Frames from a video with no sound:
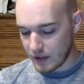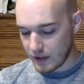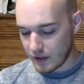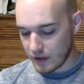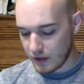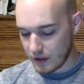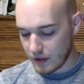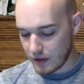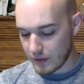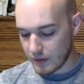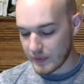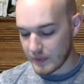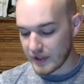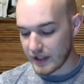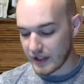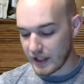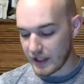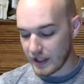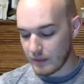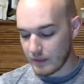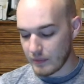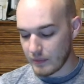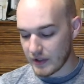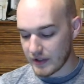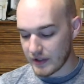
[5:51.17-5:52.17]
Or, I'm sorry, any
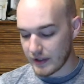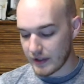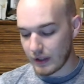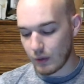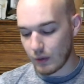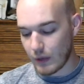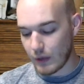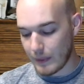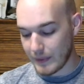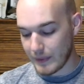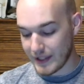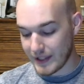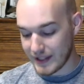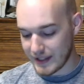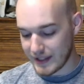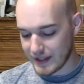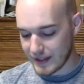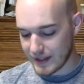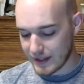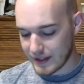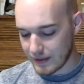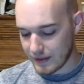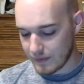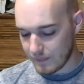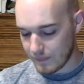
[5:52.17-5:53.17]
missile weapons.